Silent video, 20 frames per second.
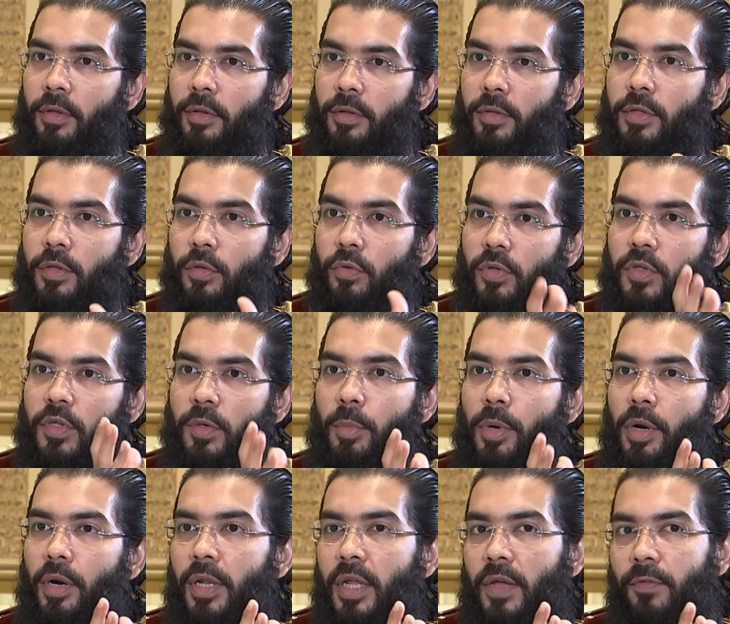So
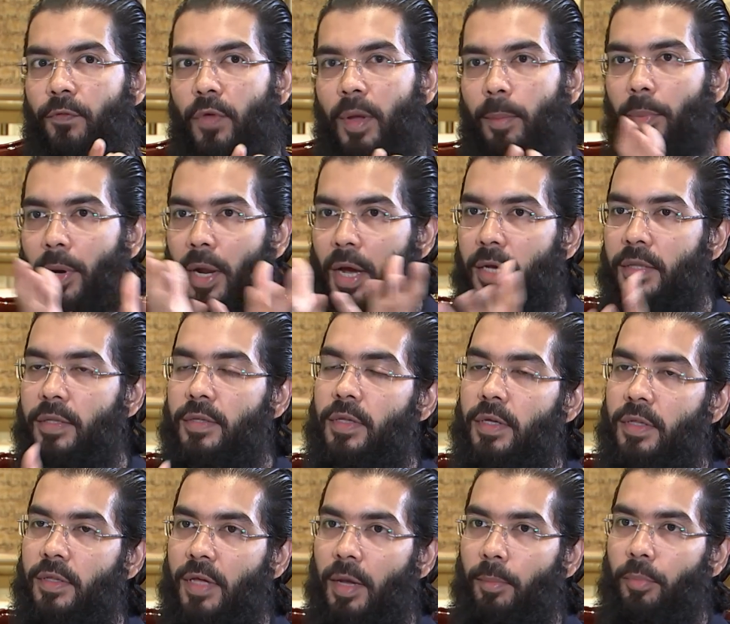similarly, if we apply this
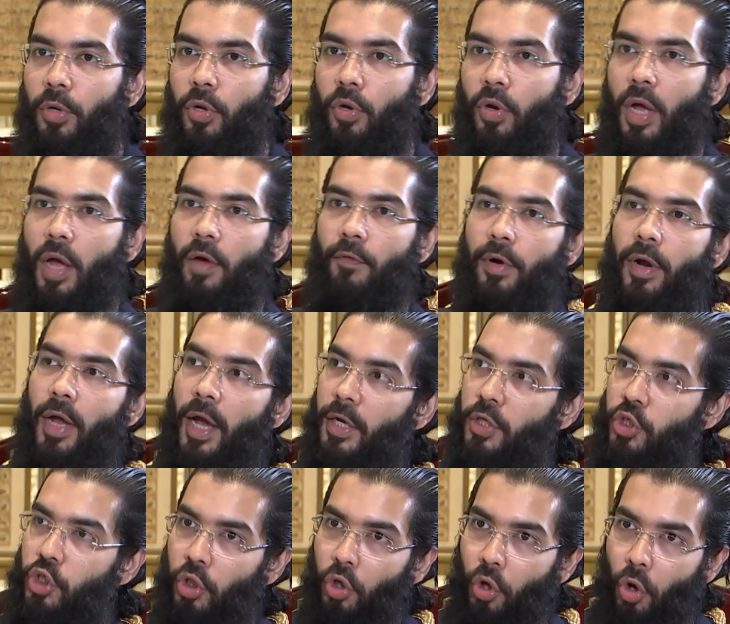example, our
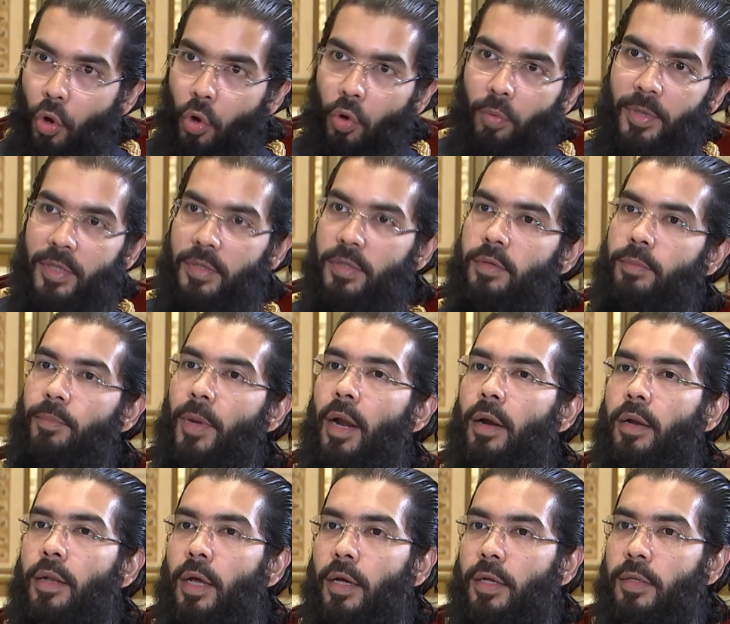actual home is
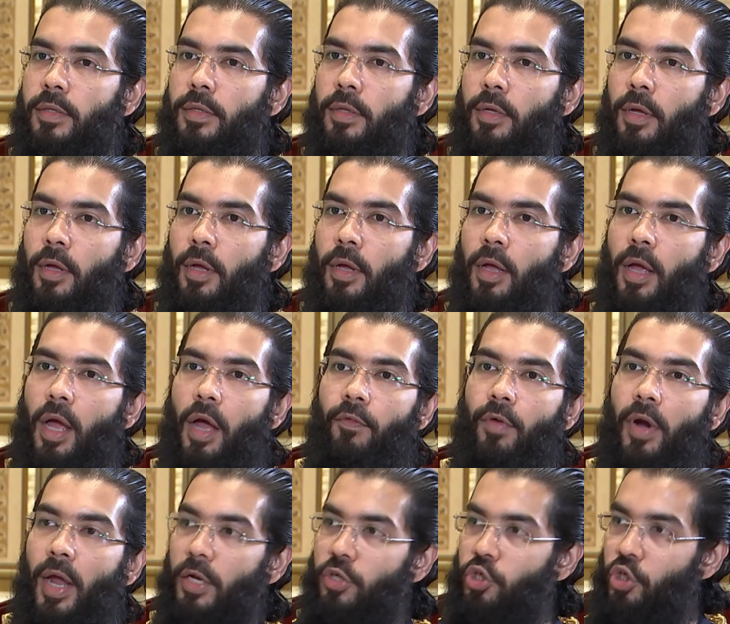paradise.
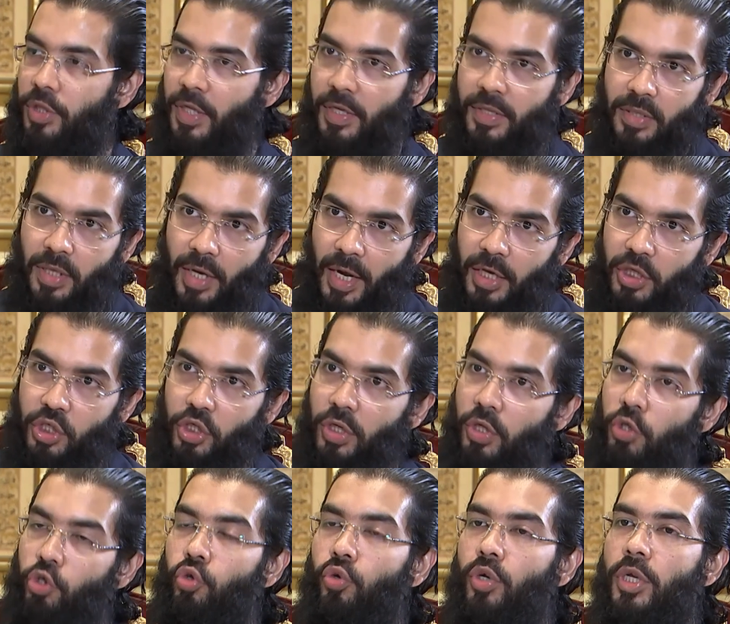Our actual destination
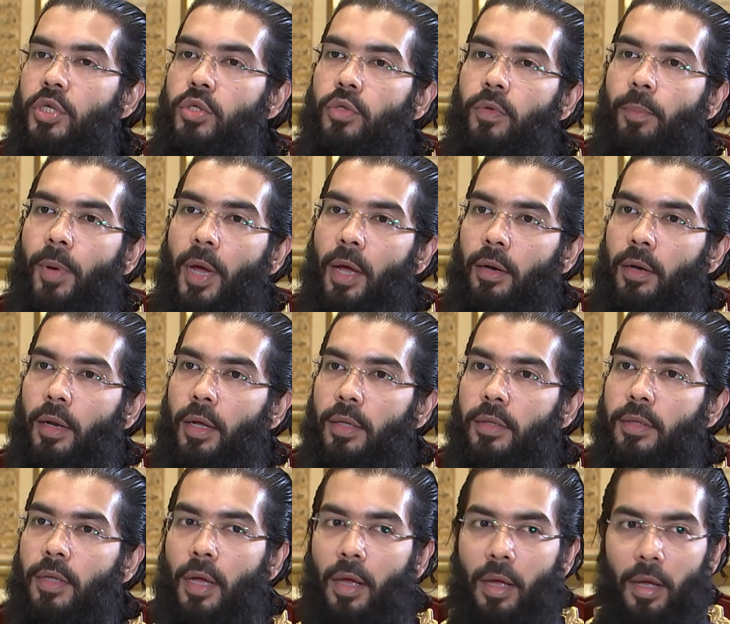is to reach to
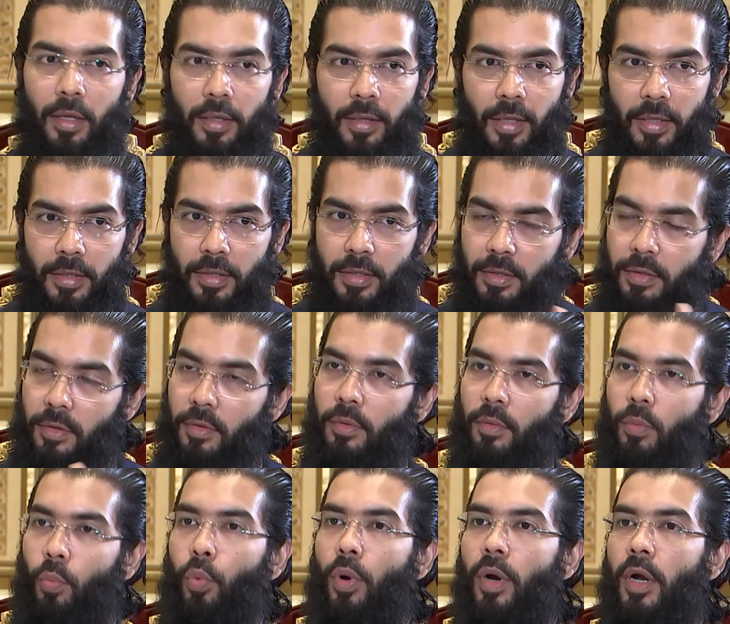paradise. This
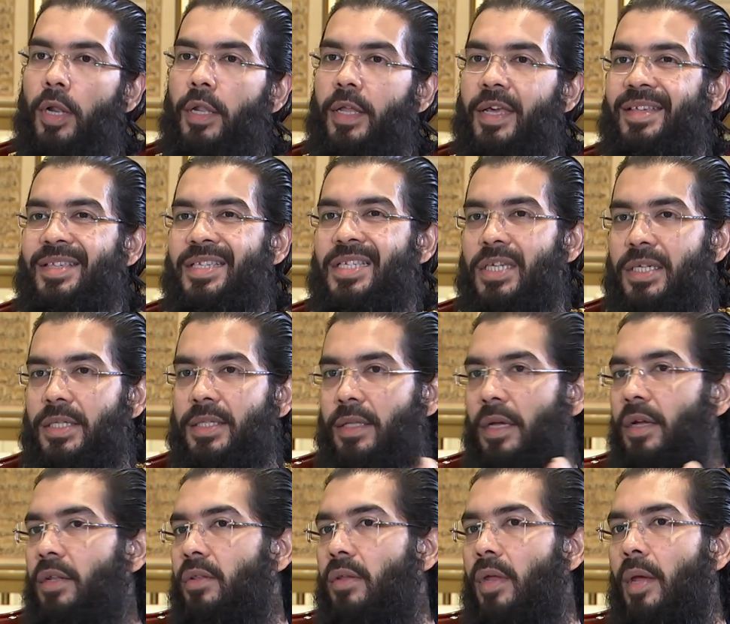world is just
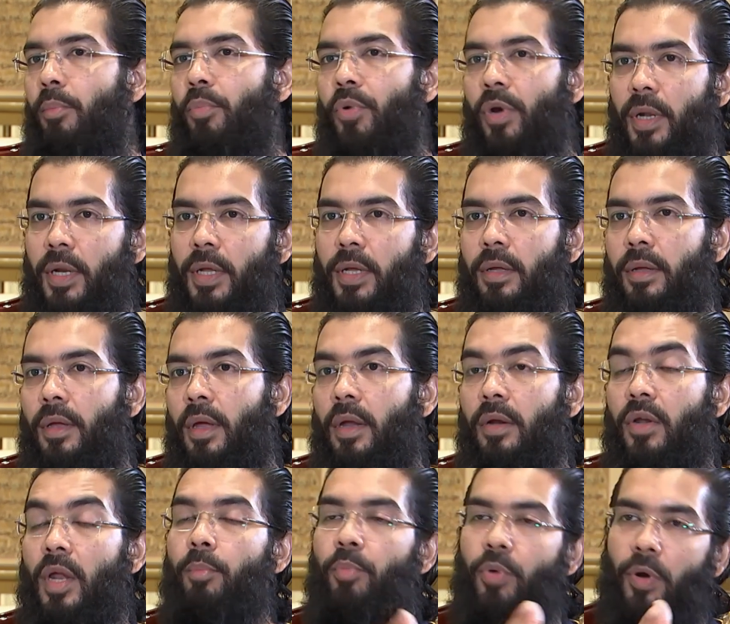a
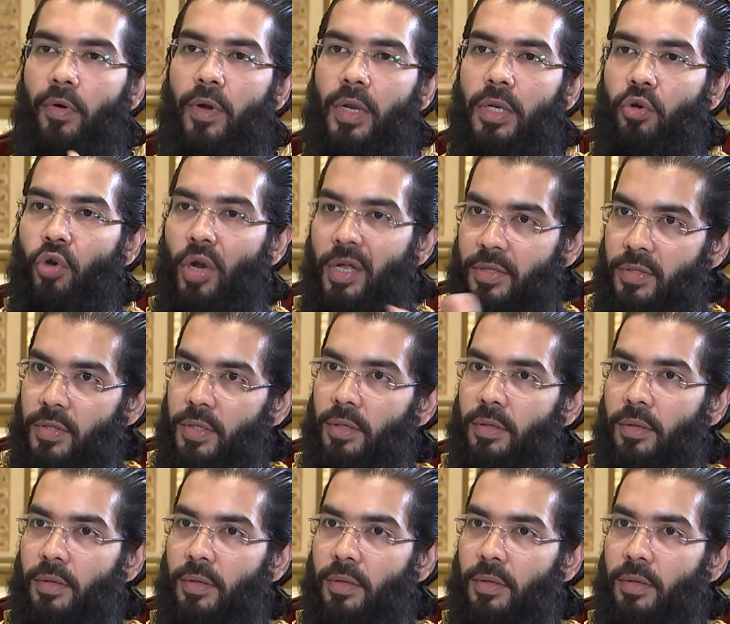temporary transit.